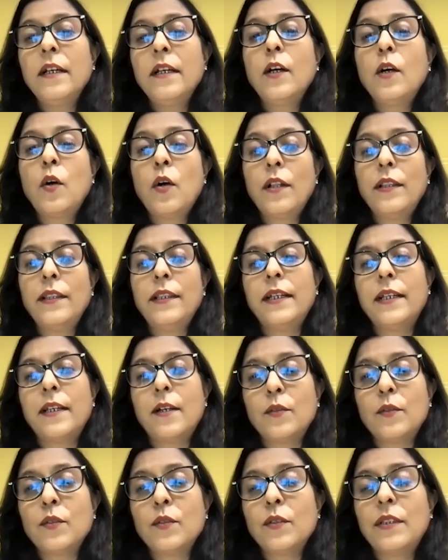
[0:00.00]
call that
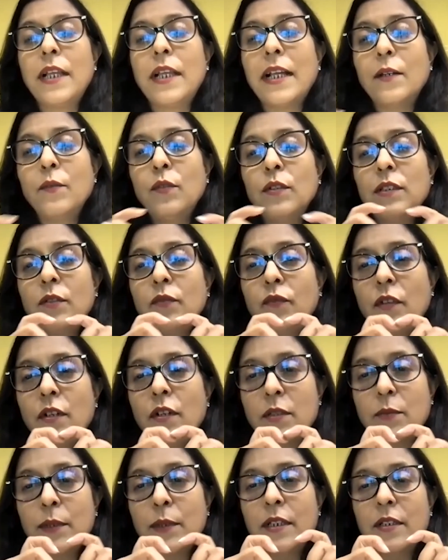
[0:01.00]
out. So that was the
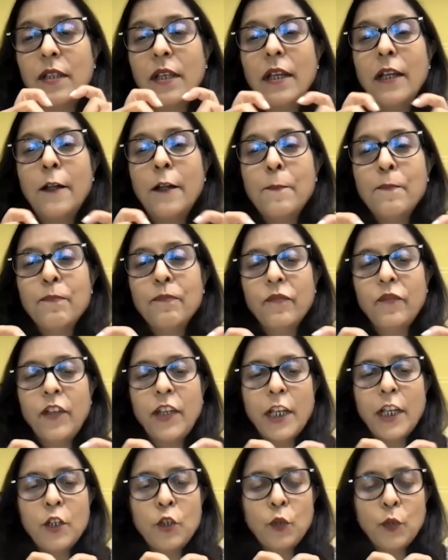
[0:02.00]
first, because we
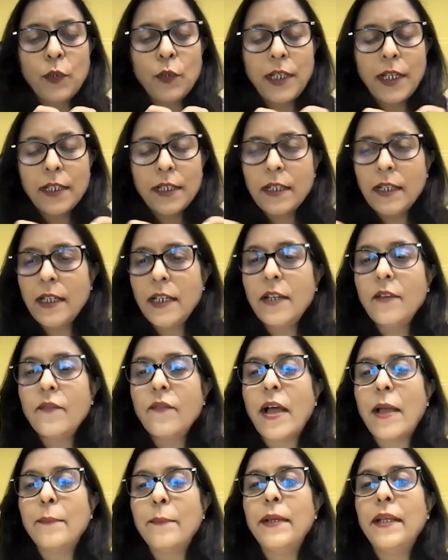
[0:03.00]
had to create an
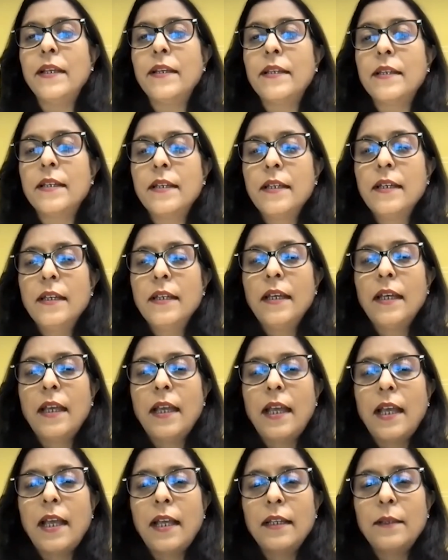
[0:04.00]
environment
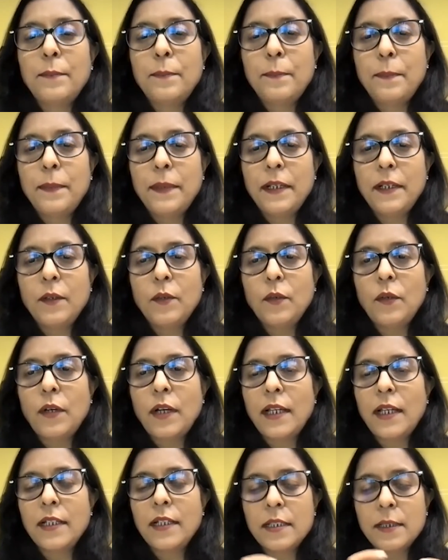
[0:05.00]
and
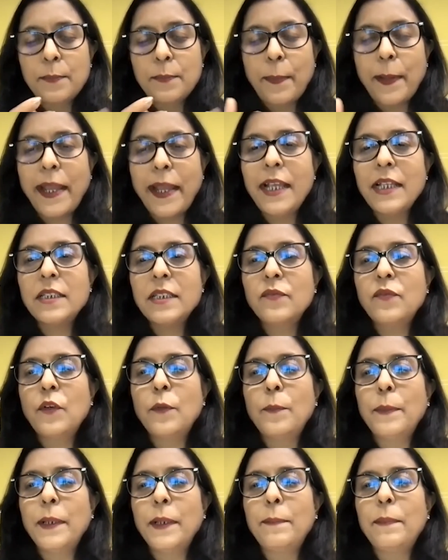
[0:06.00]
a space for
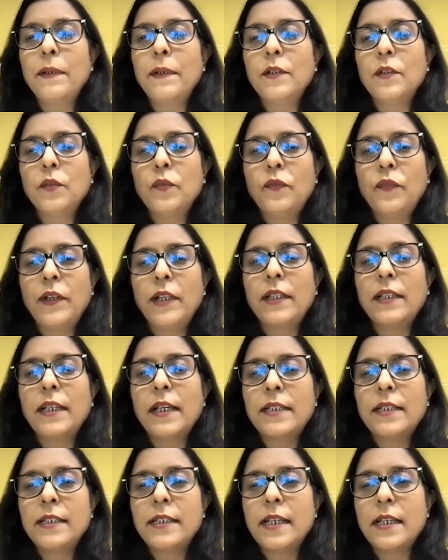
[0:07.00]
people to feel
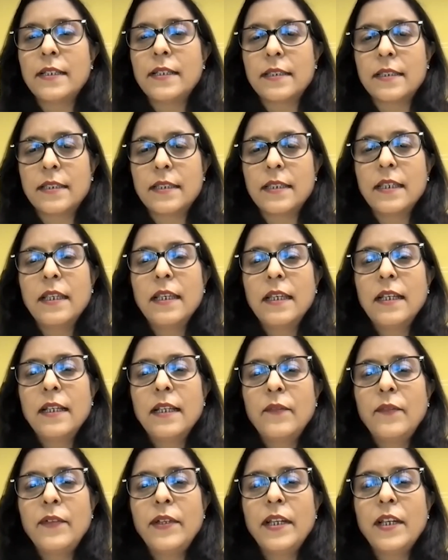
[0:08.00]
that yes,
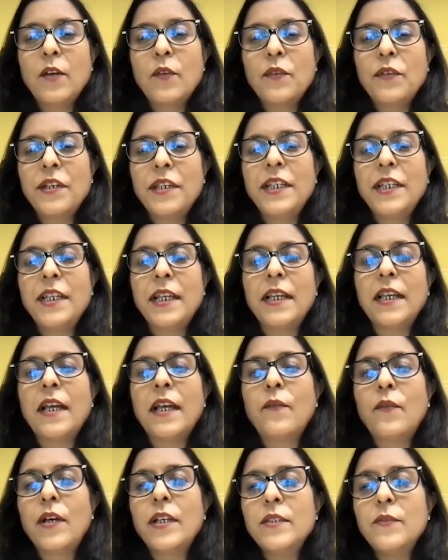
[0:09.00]
we are now ready. And
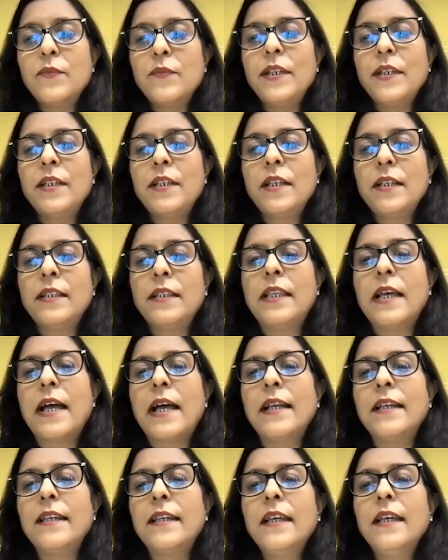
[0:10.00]
once we did
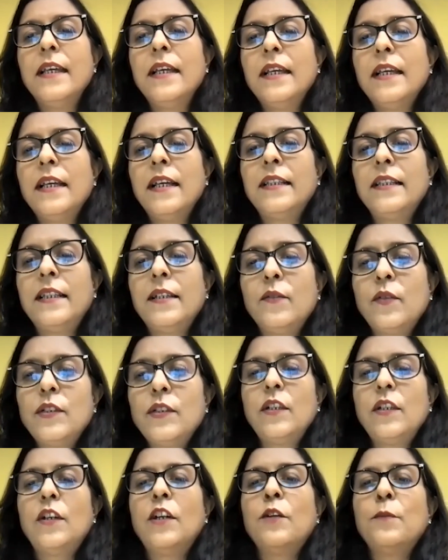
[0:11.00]
that, there was
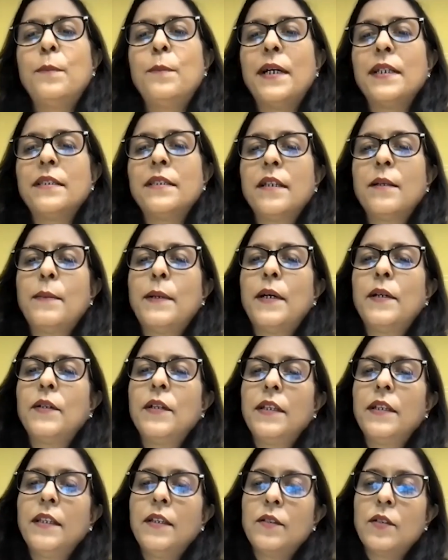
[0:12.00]
a lot of buzz about
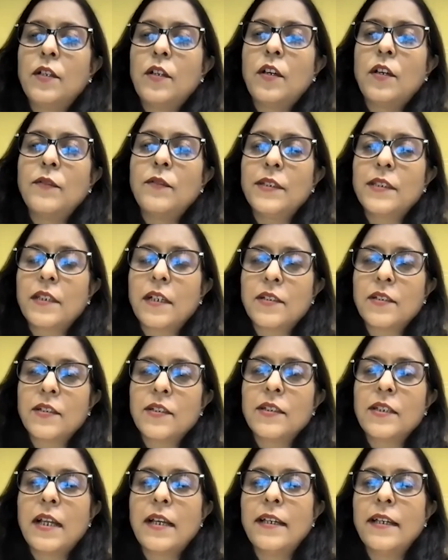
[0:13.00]
it. There's a lot of discussion
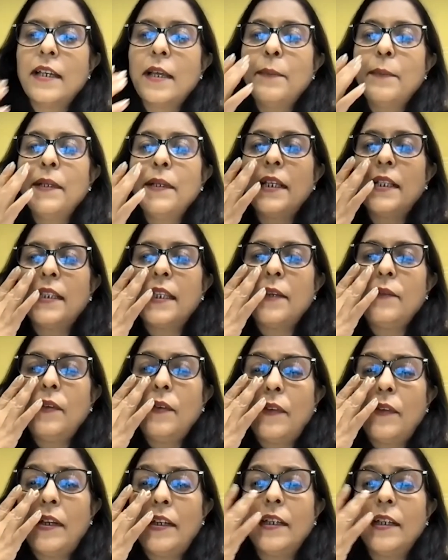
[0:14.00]
started happening, and then we
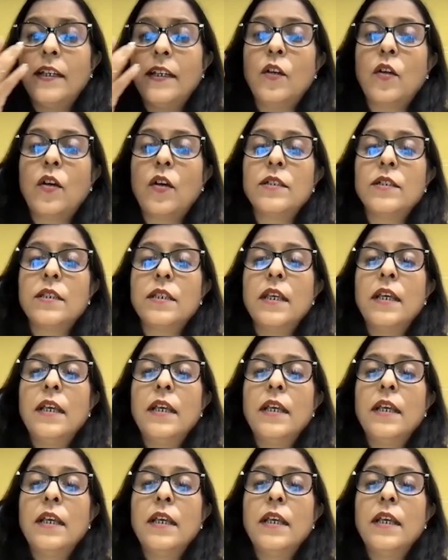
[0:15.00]
went and launched.